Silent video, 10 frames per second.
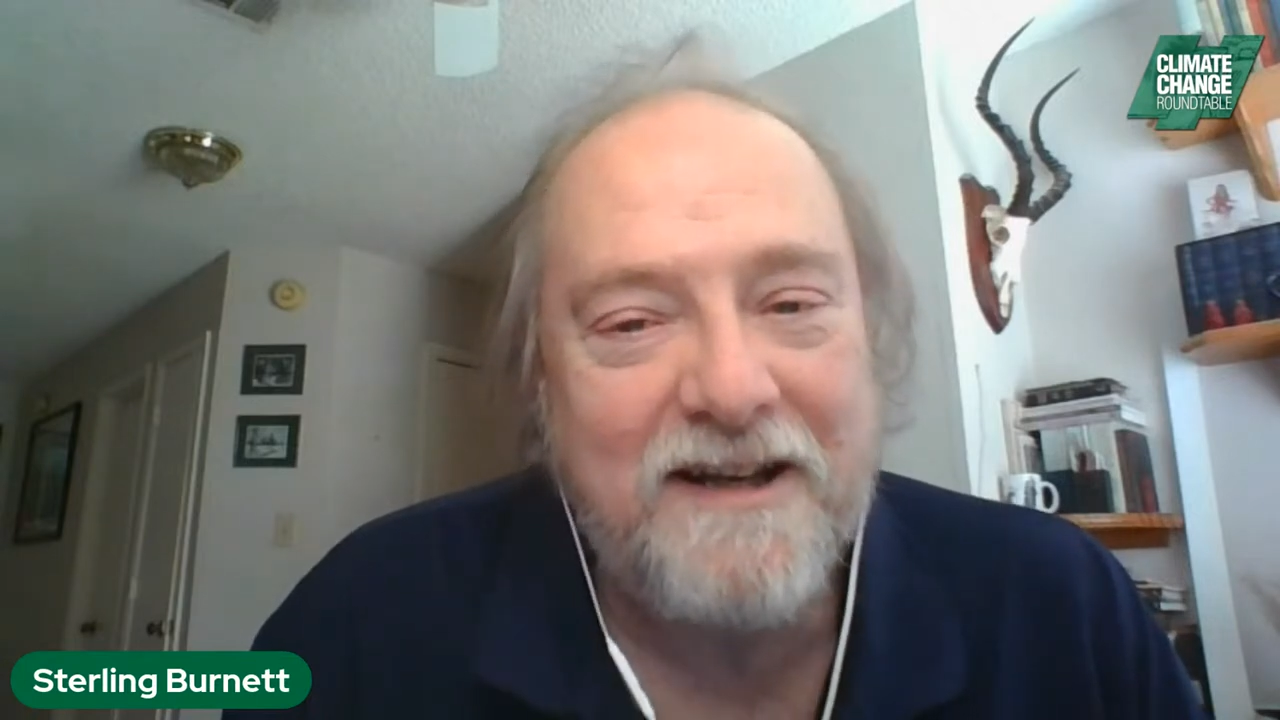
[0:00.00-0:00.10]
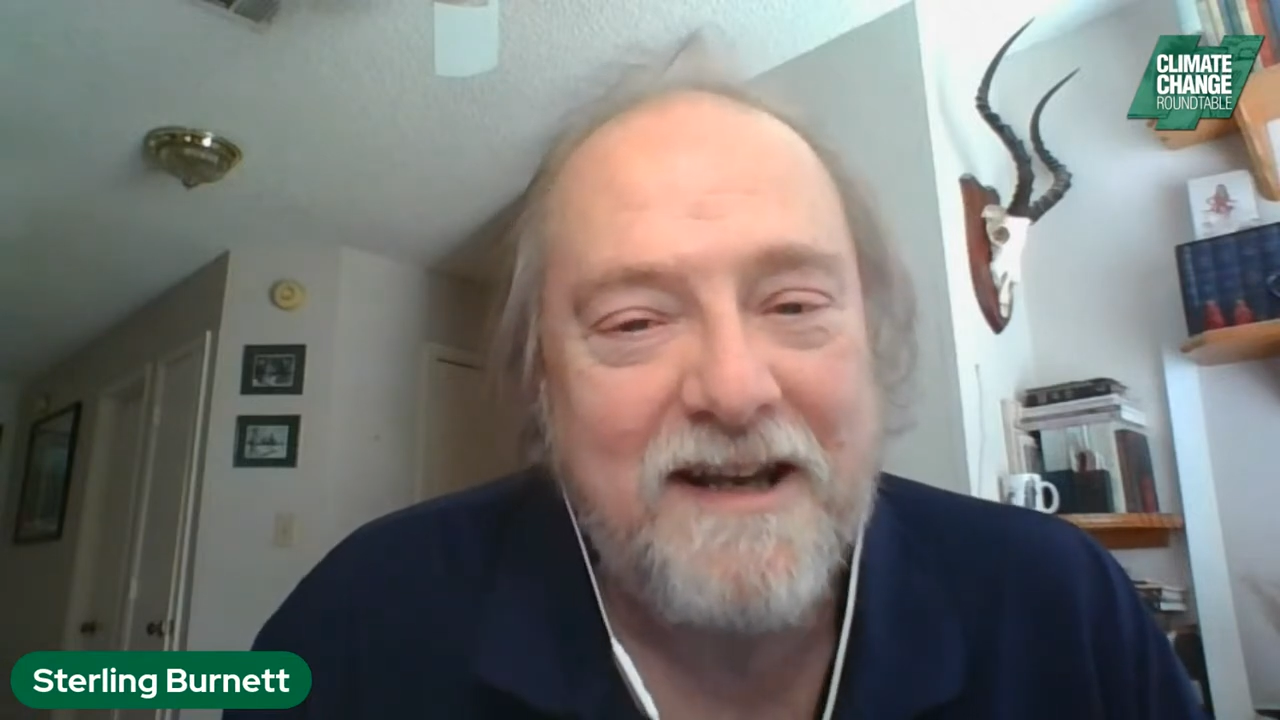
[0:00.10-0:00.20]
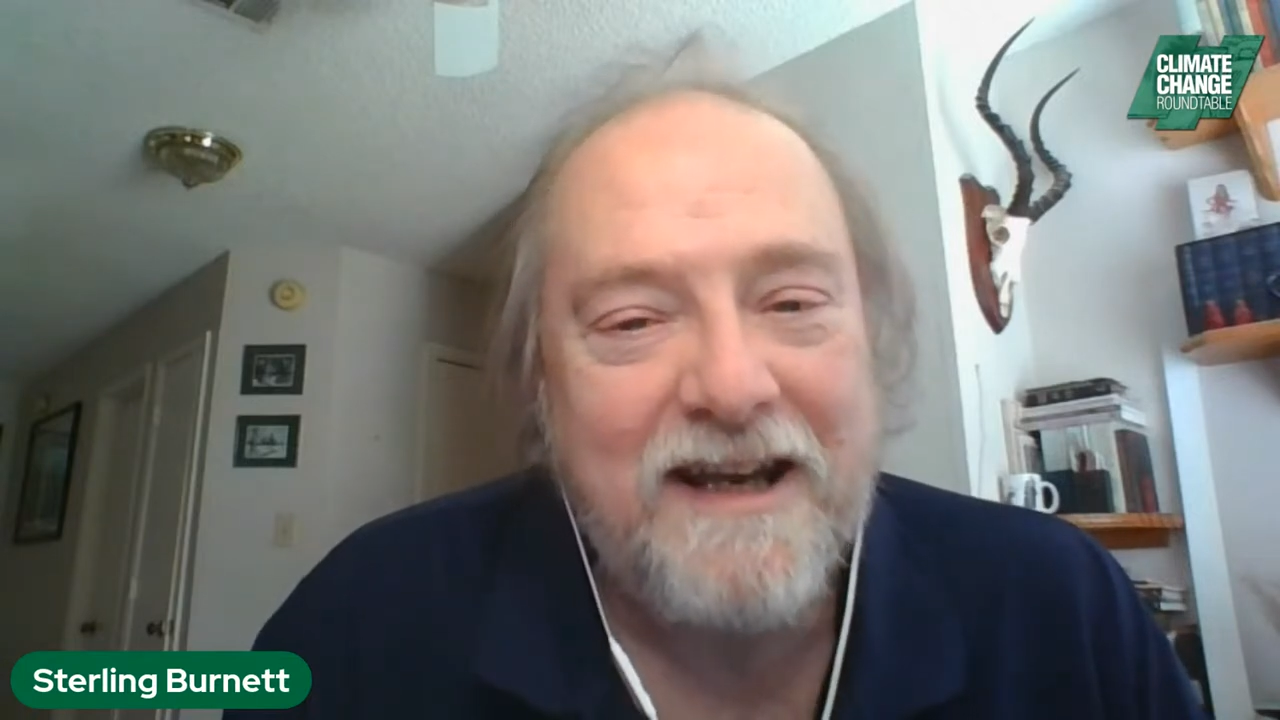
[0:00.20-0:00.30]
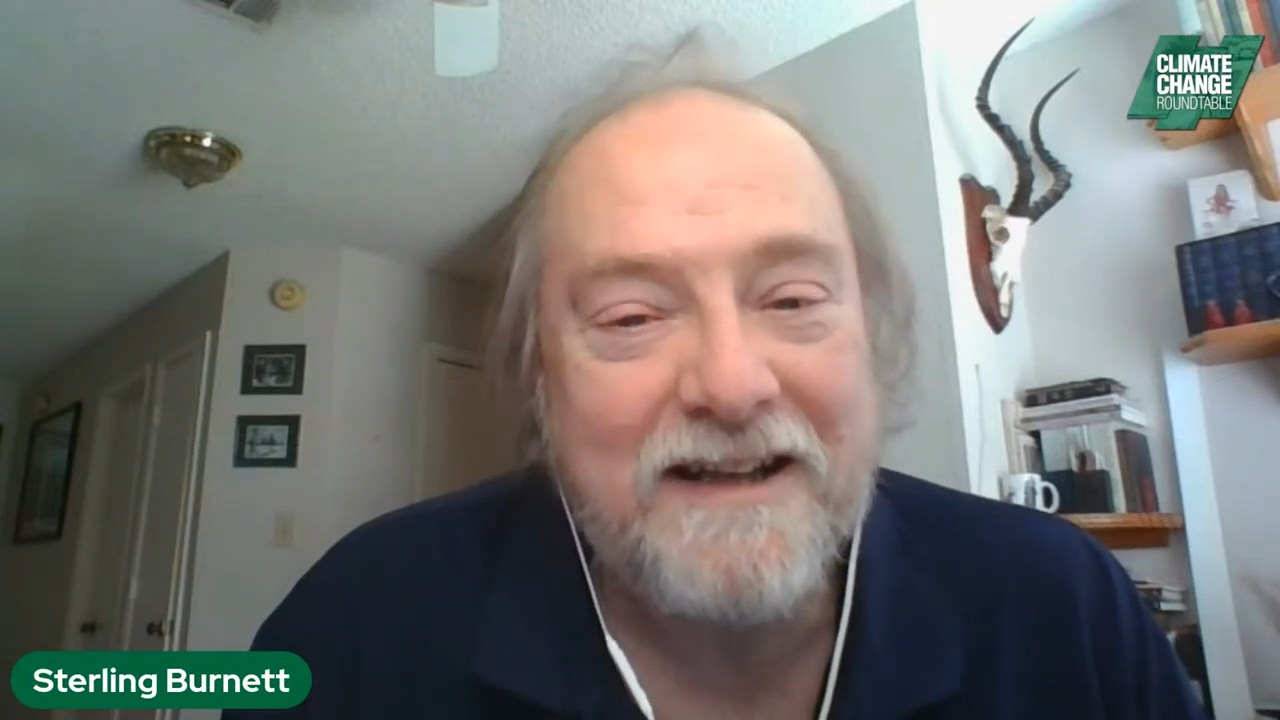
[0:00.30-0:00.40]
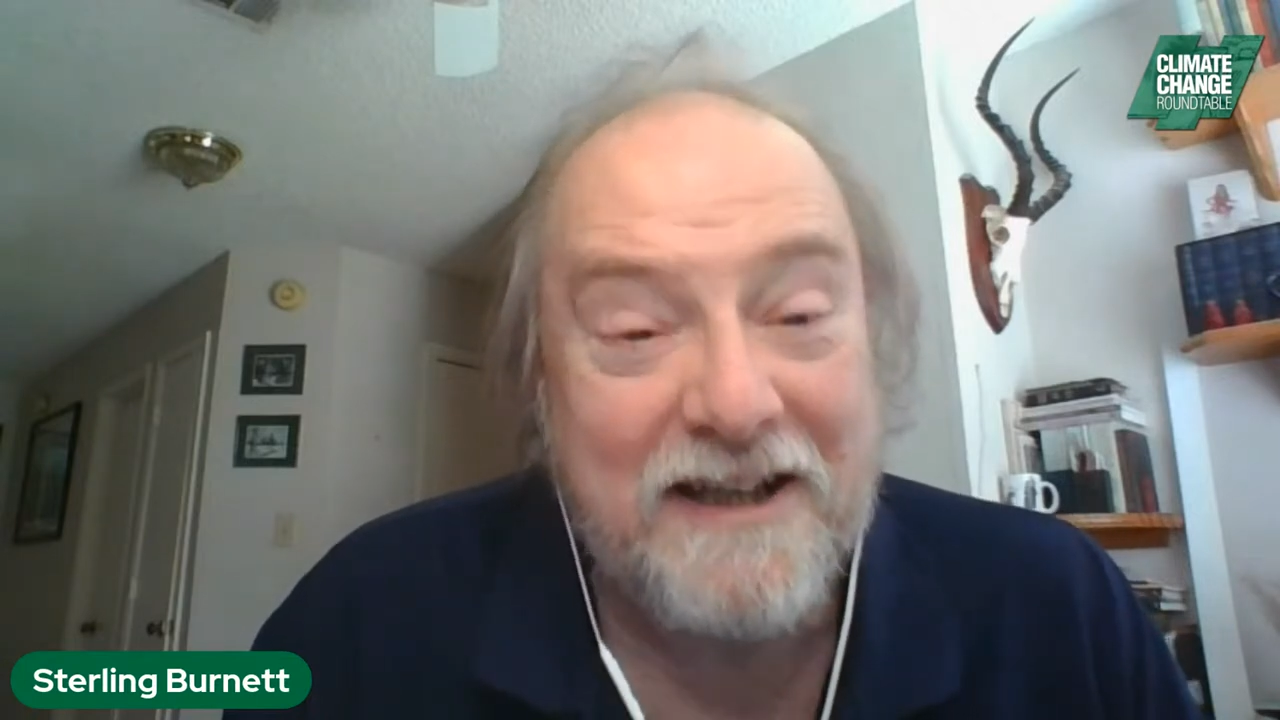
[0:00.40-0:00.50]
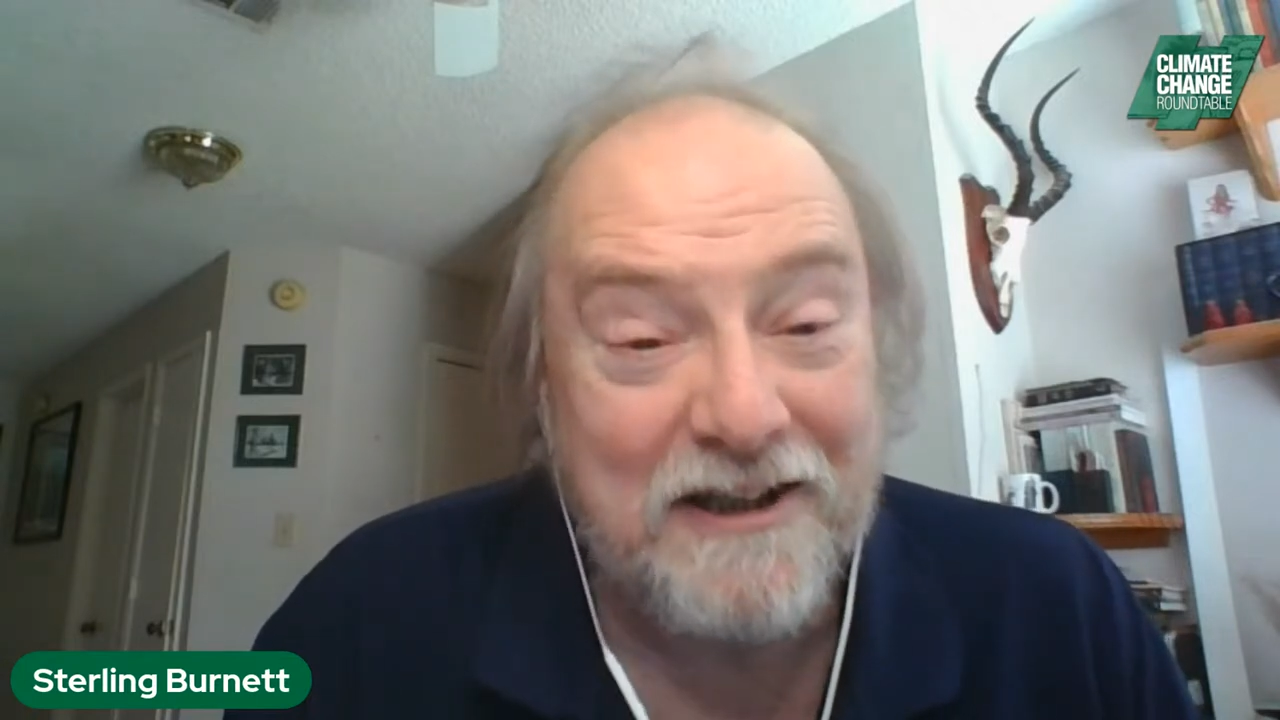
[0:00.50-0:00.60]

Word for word: it, it